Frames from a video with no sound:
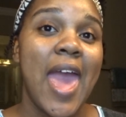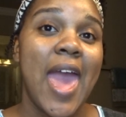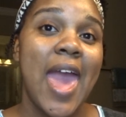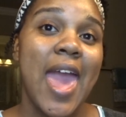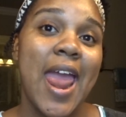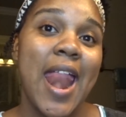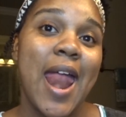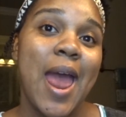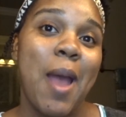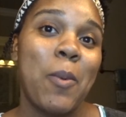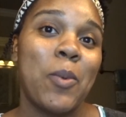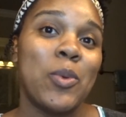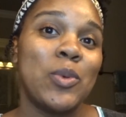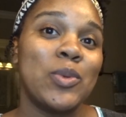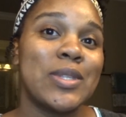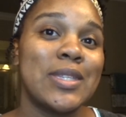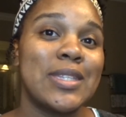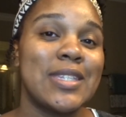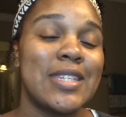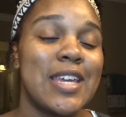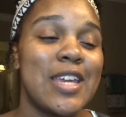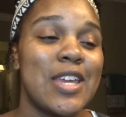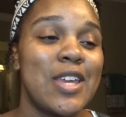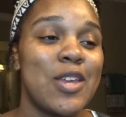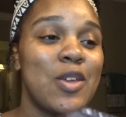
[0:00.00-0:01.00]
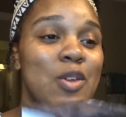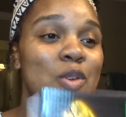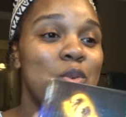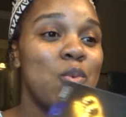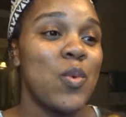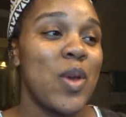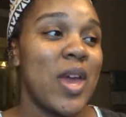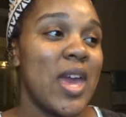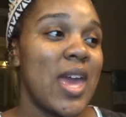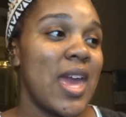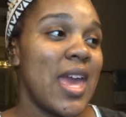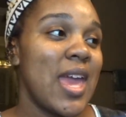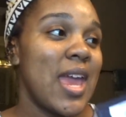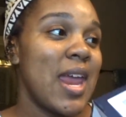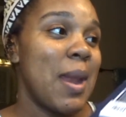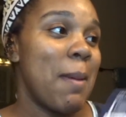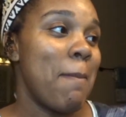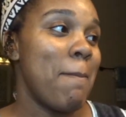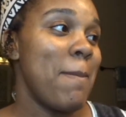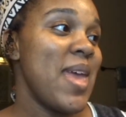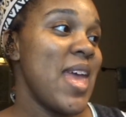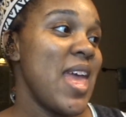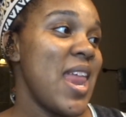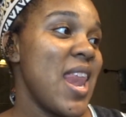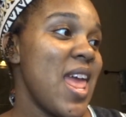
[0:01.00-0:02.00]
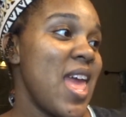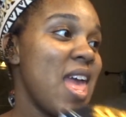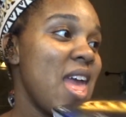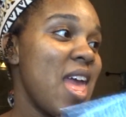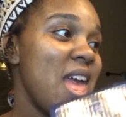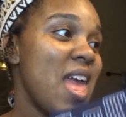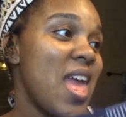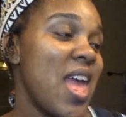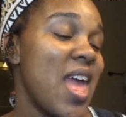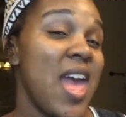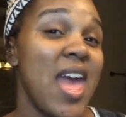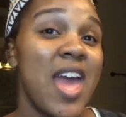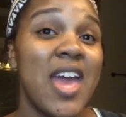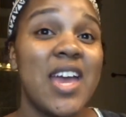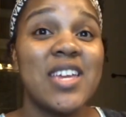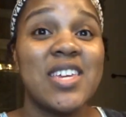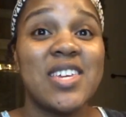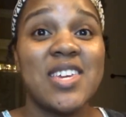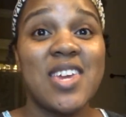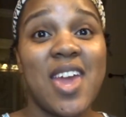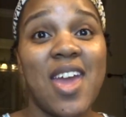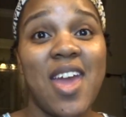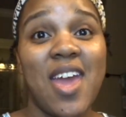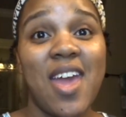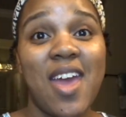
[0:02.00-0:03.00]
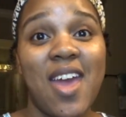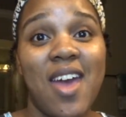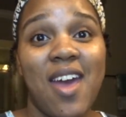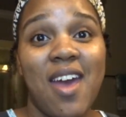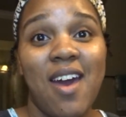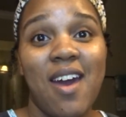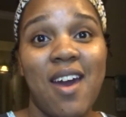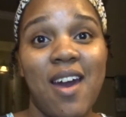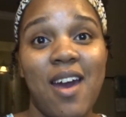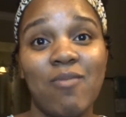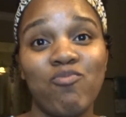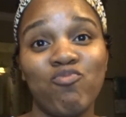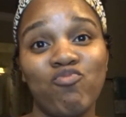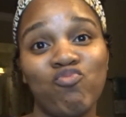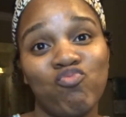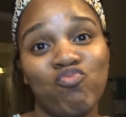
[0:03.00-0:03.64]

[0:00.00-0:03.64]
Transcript: and I will see you in a minute. Yeah.